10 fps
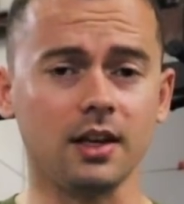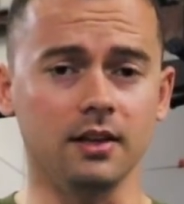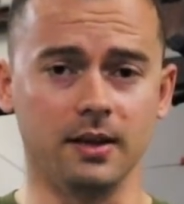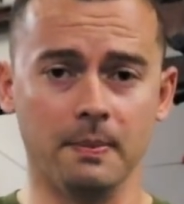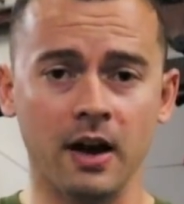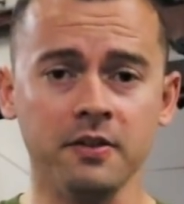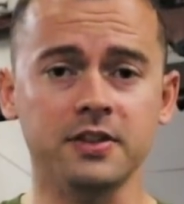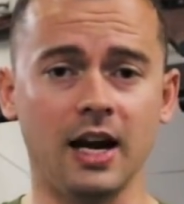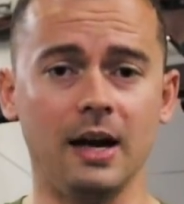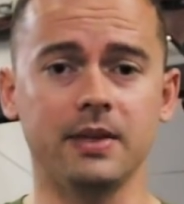The amount of
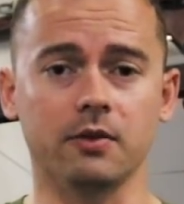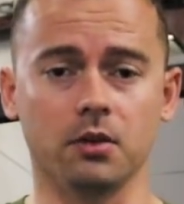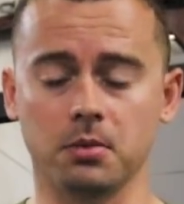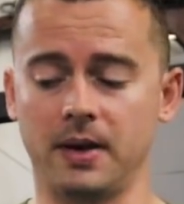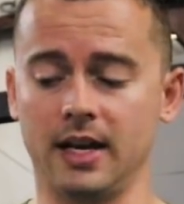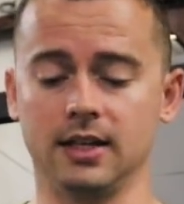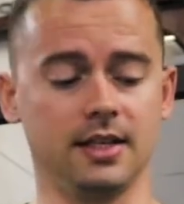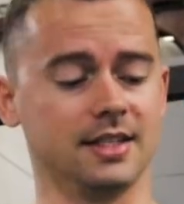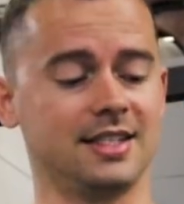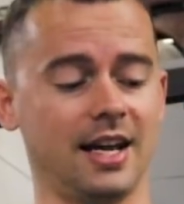time that rubber band
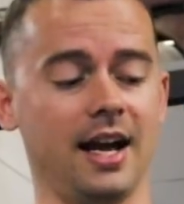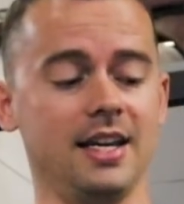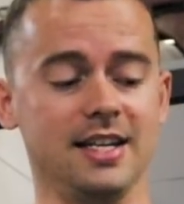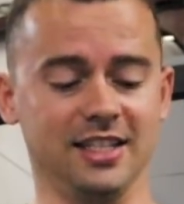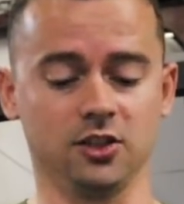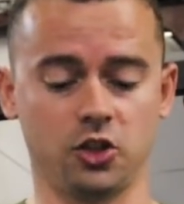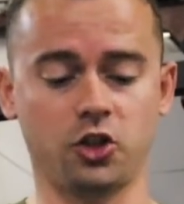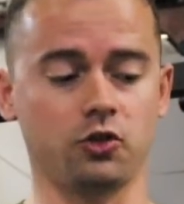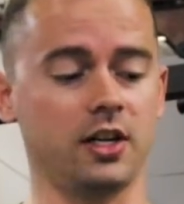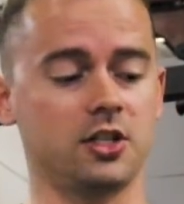is tight and
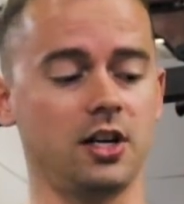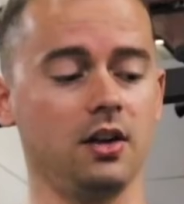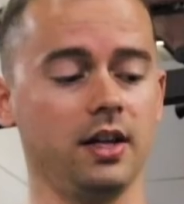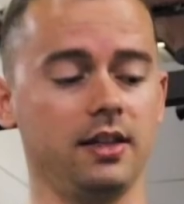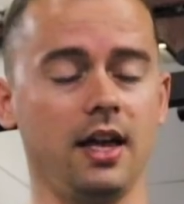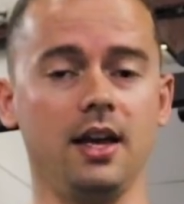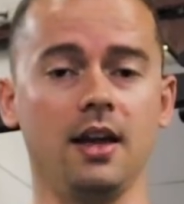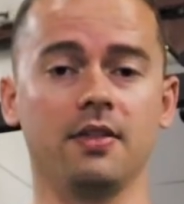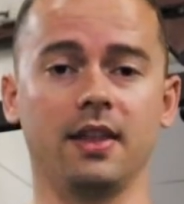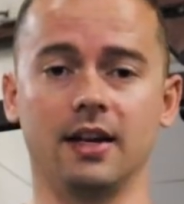stretched out like that,
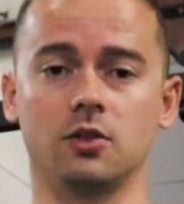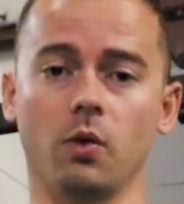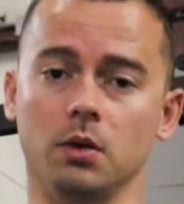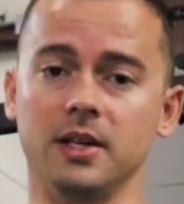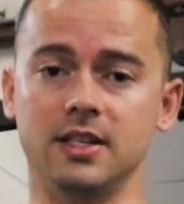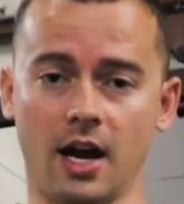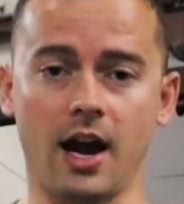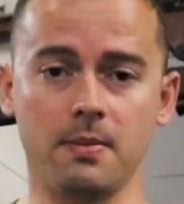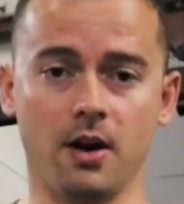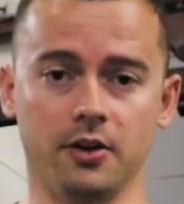that is going to be
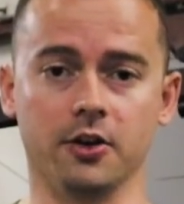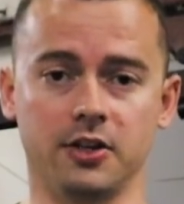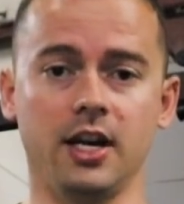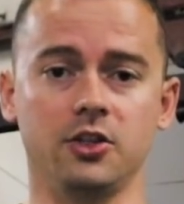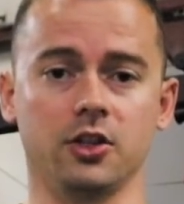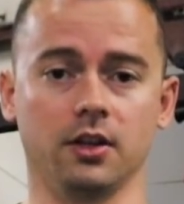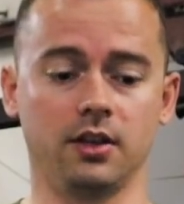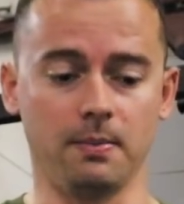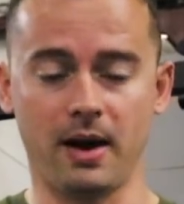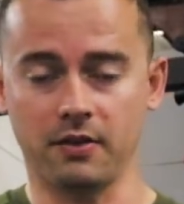time under tension.
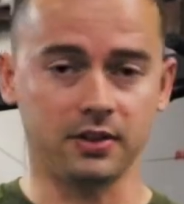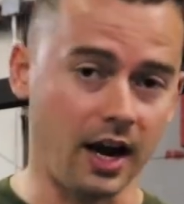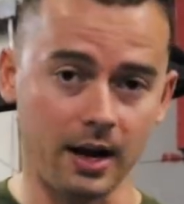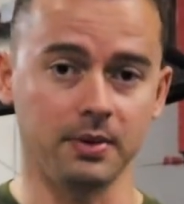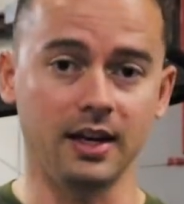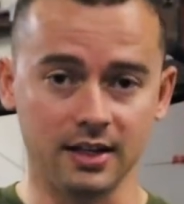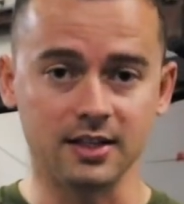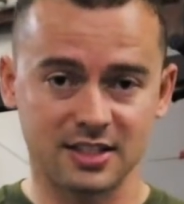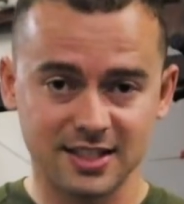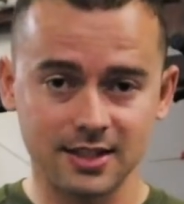The amount of time that it
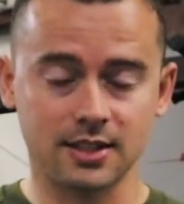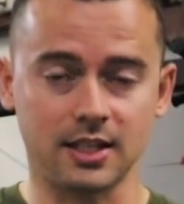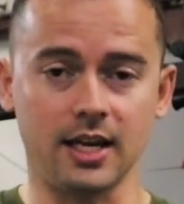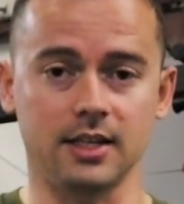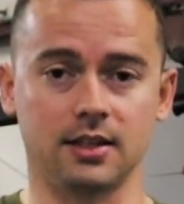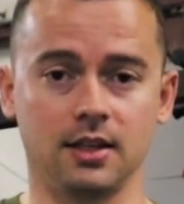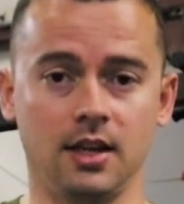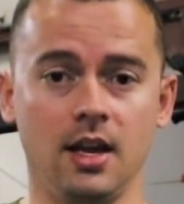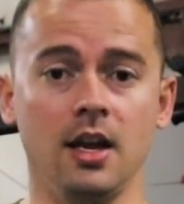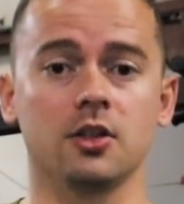is tight.
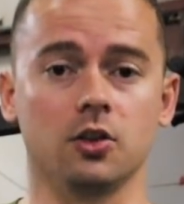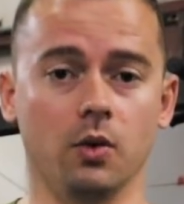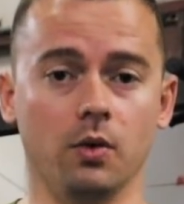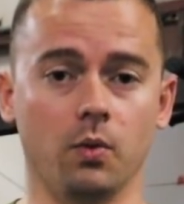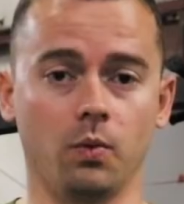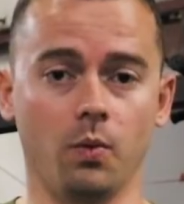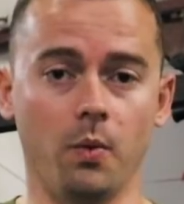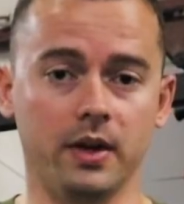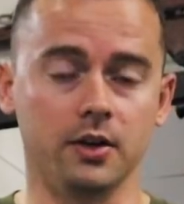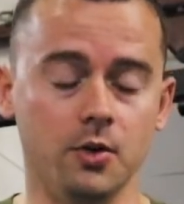So what
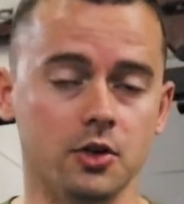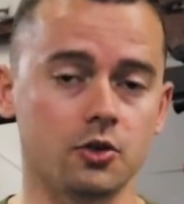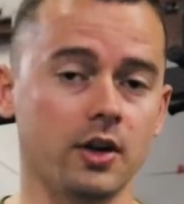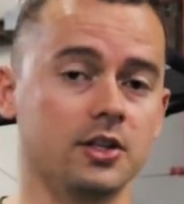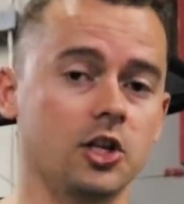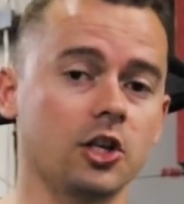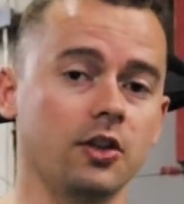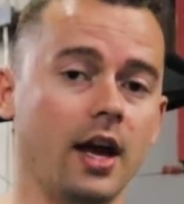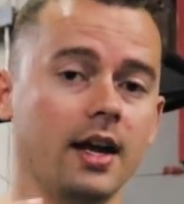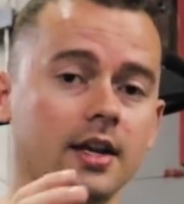we can do is transition
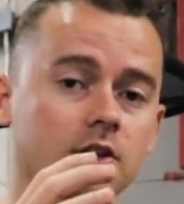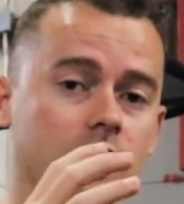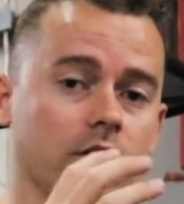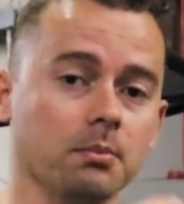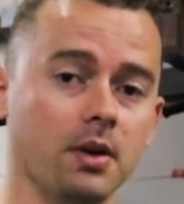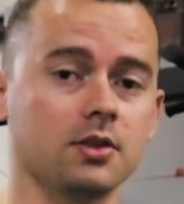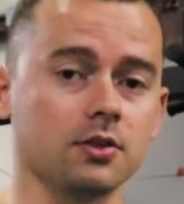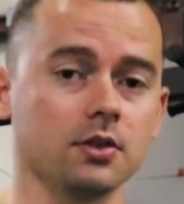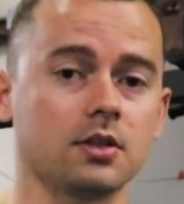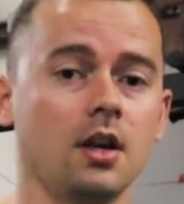that into your
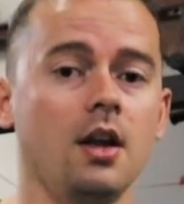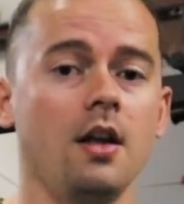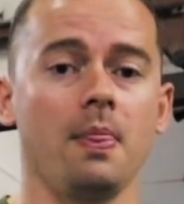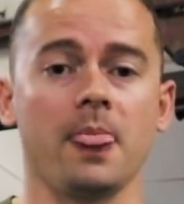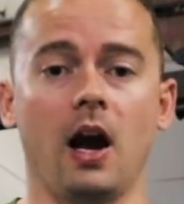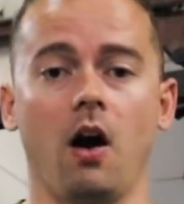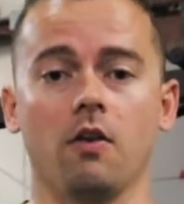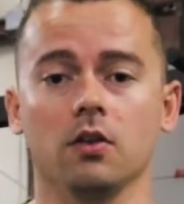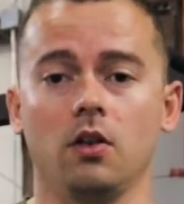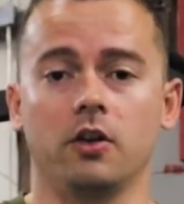muscles.
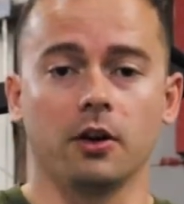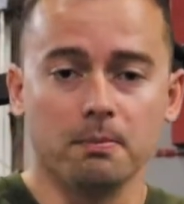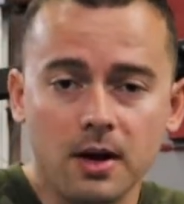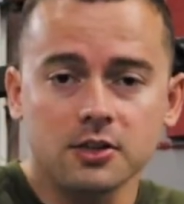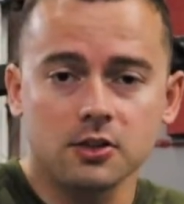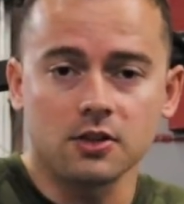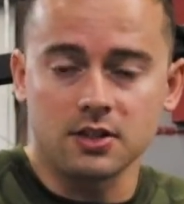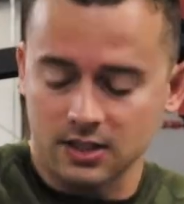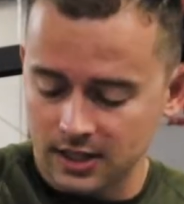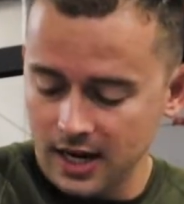However long your muscle
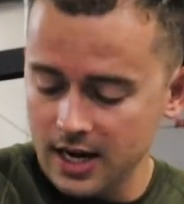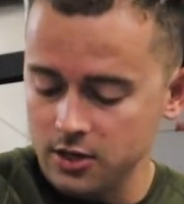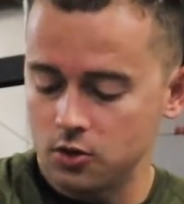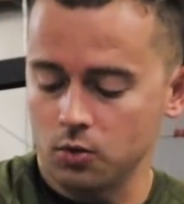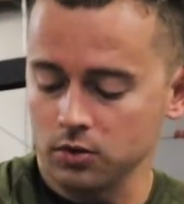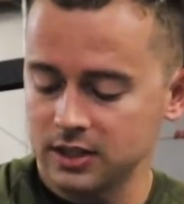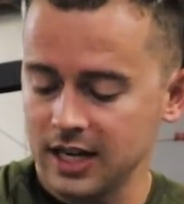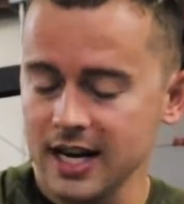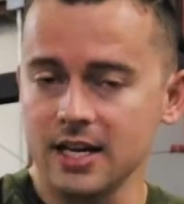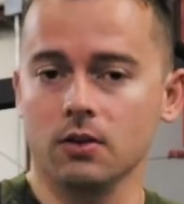is engaged or
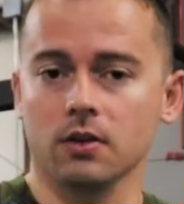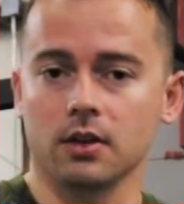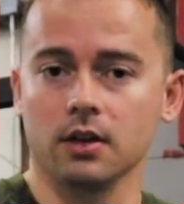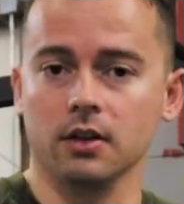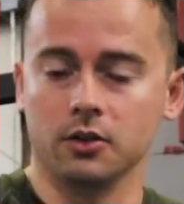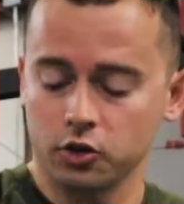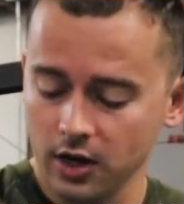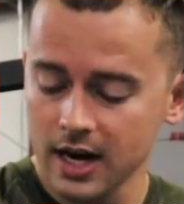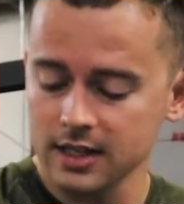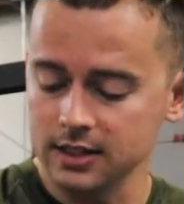tight or
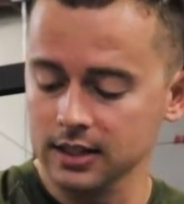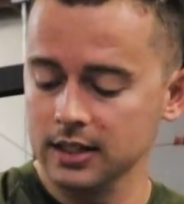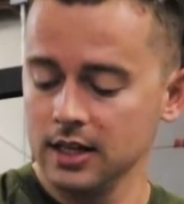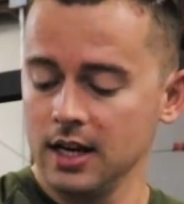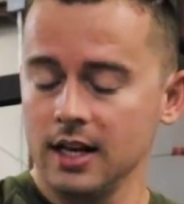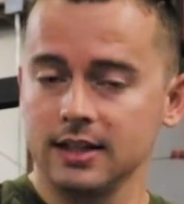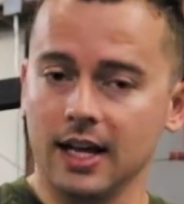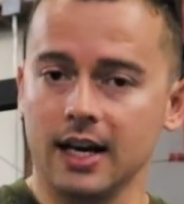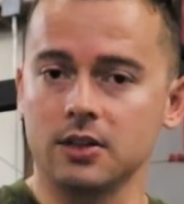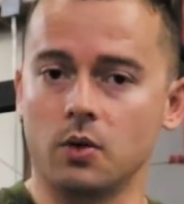contracted,
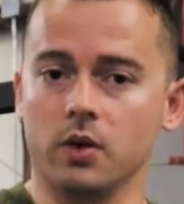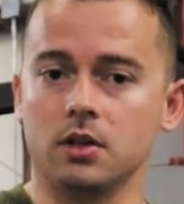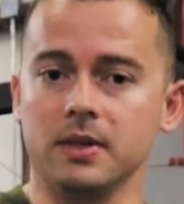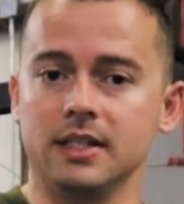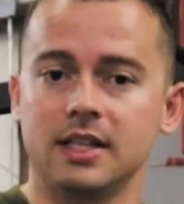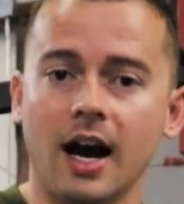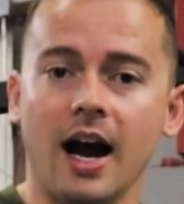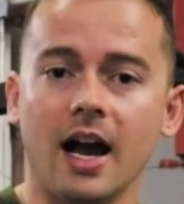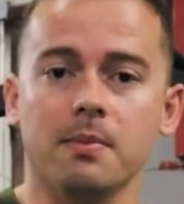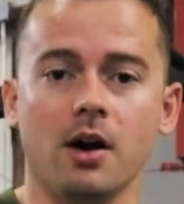that is going to be
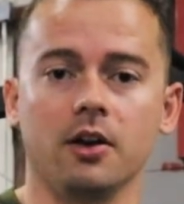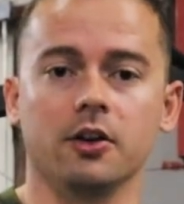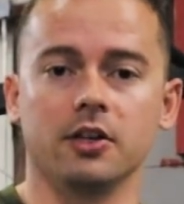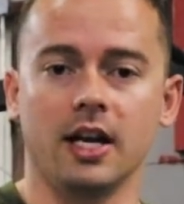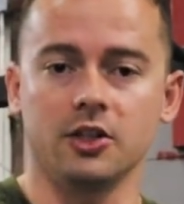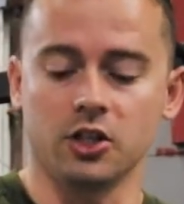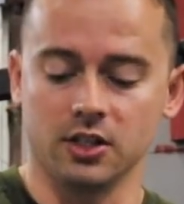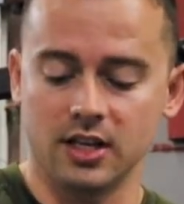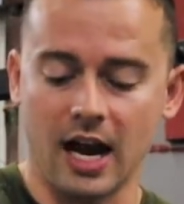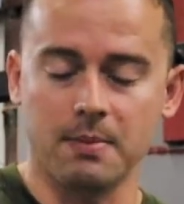time under tension,
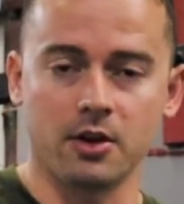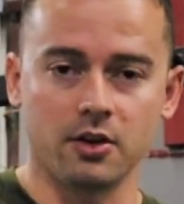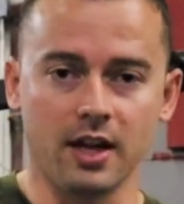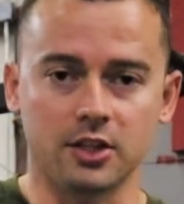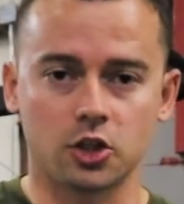time under that